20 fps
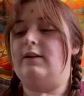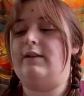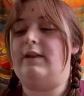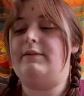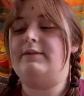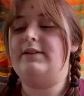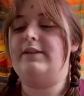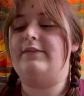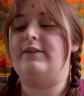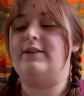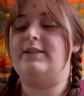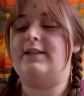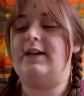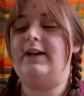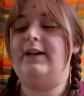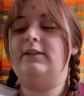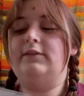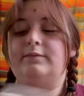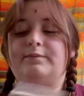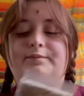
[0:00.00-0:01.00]
that was the first
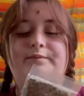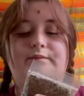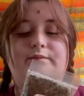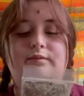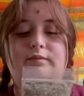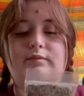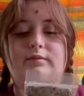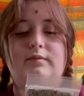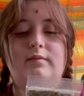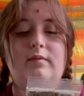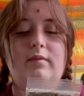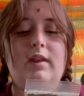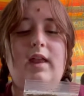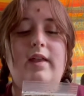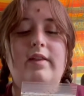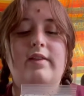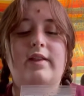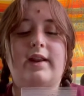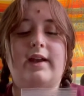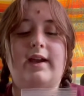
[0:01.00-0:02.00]
thing.
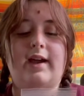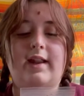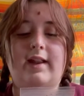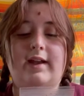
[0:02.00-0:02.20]
And then I got